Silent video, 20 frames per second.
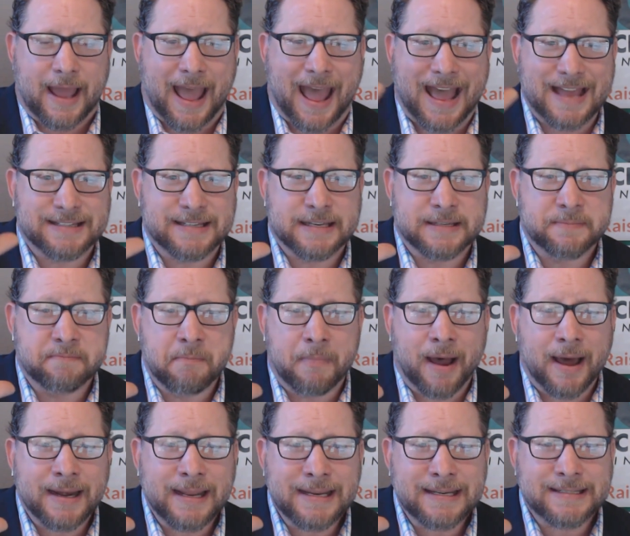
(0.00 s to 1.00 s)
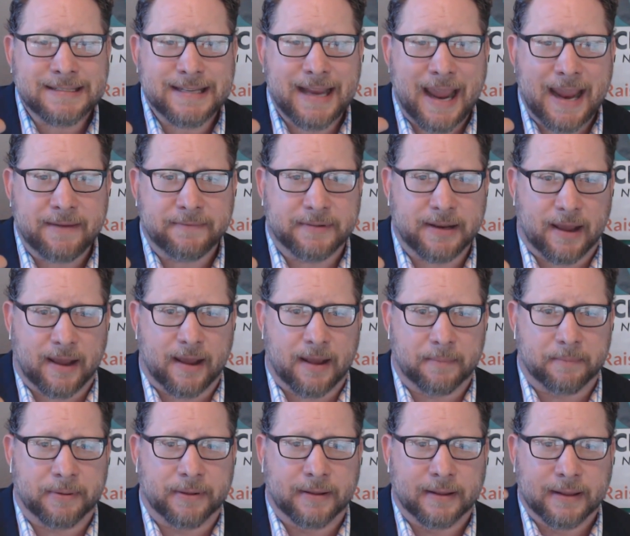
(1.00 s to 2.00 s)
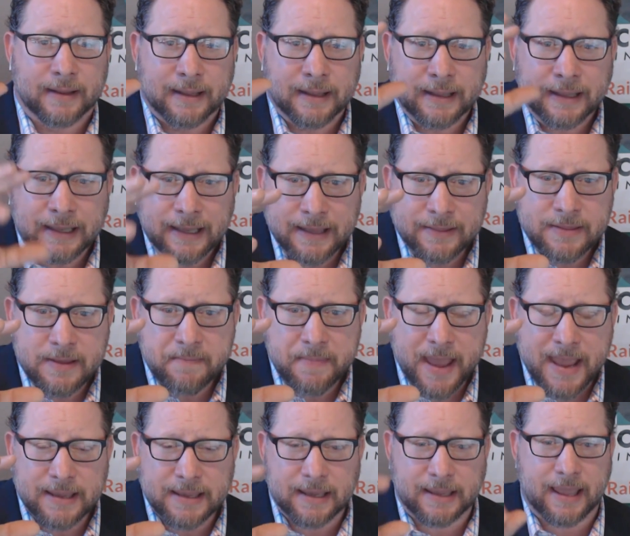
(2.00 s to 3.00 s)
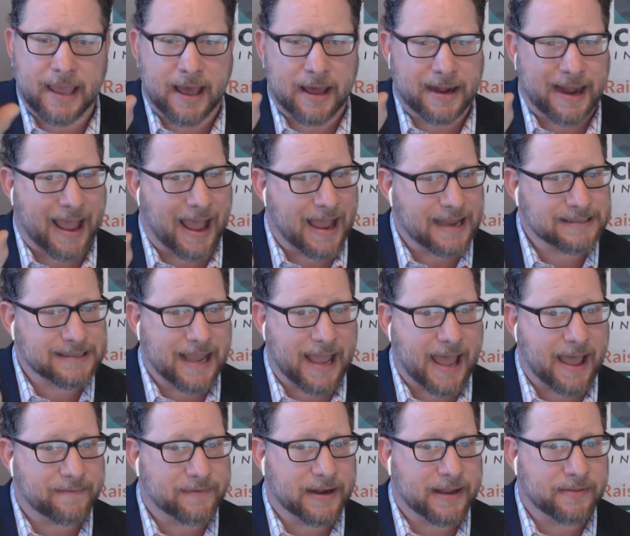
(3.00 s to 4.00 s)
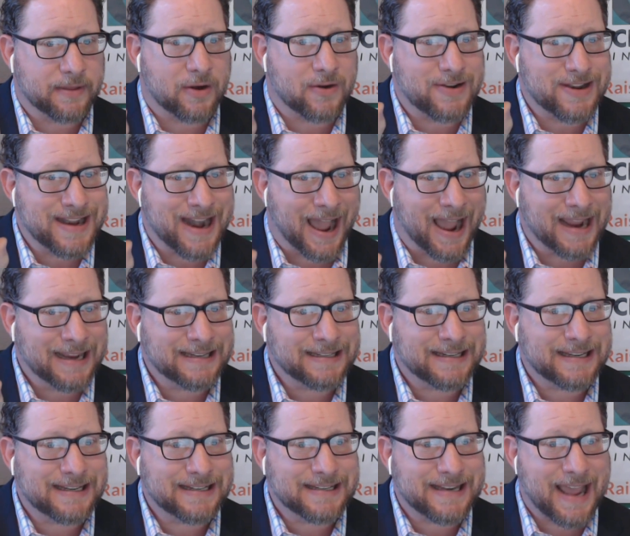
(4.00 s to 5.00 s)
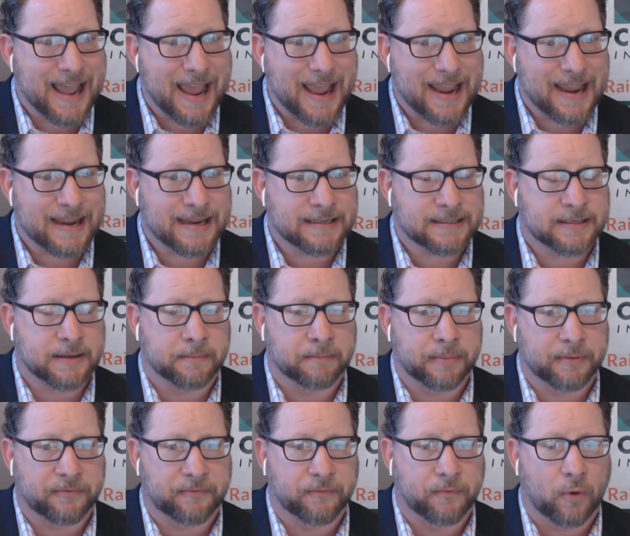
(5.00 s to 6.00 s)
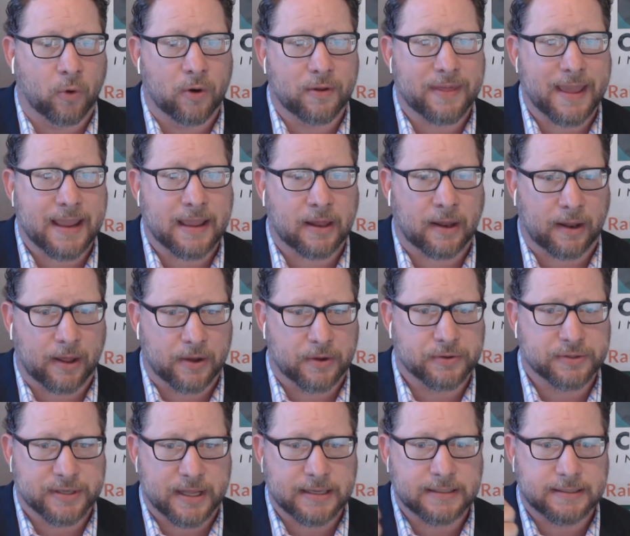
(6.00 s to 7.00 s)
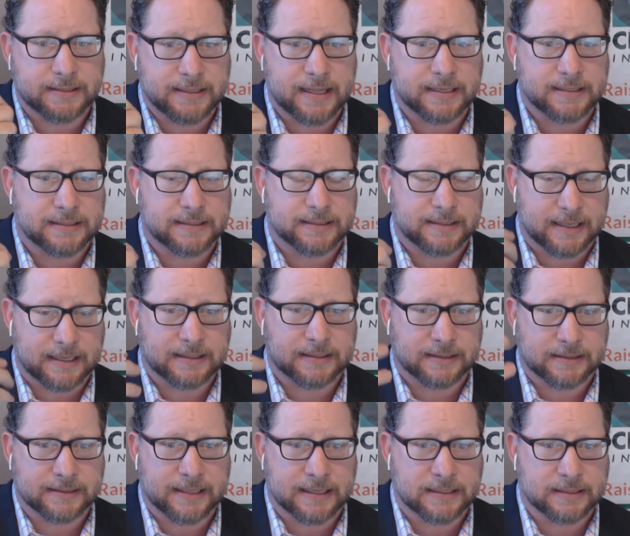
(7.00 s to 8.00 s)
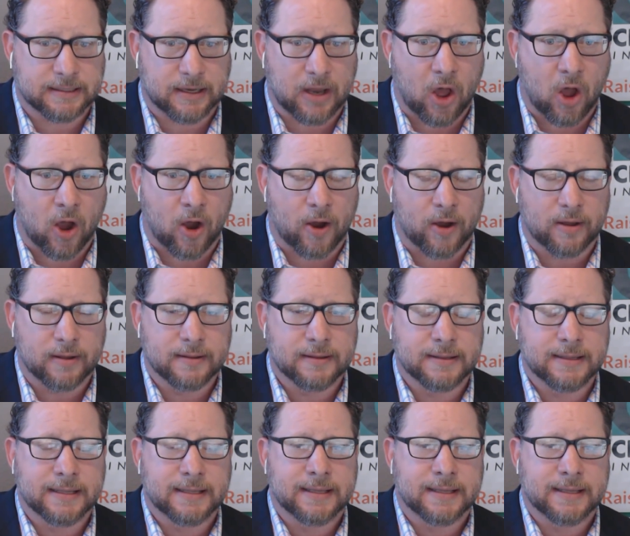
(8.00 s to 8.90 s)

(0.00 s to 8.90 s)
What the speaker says: Has his money saved up in the bank account, has to have it in there 90 days before they close. That's law.